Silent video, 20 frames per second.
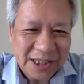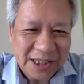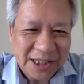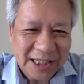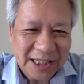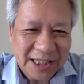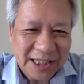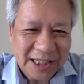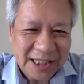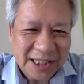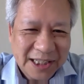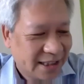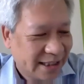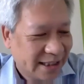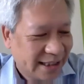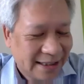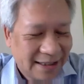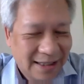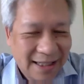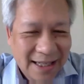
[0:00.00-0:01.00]

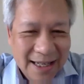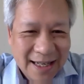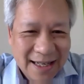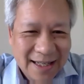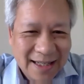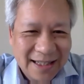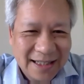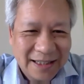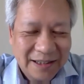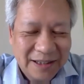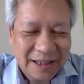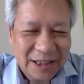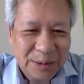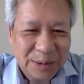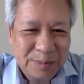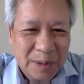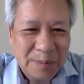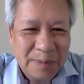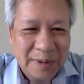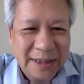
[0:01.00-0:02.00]
19.
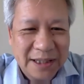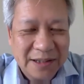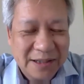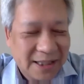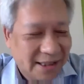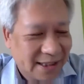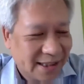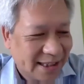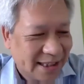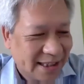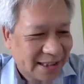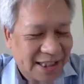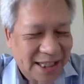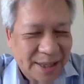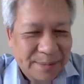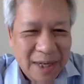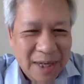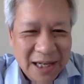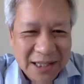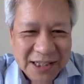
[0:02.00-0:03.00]
You probably noticed that
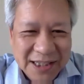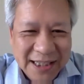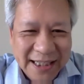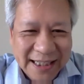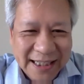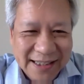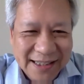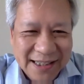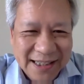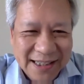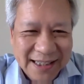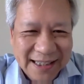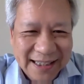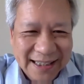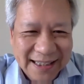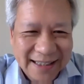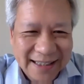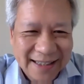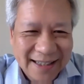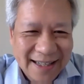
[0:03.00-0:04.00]
Temasek's
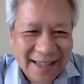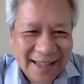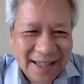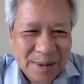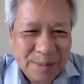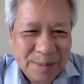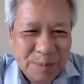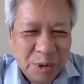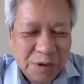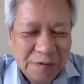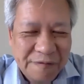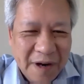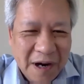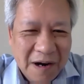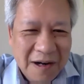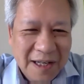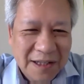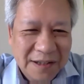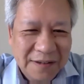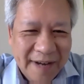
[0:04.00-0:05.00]

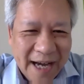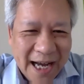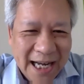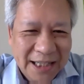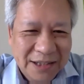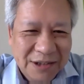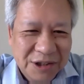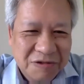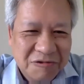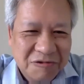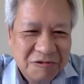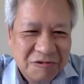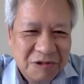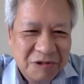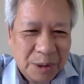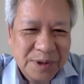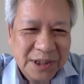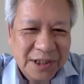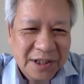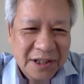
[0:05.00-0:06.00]
portfolio value has
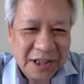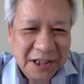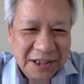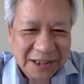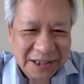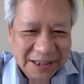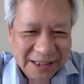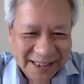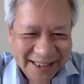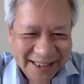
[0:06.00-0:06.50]
dropped to 3rd.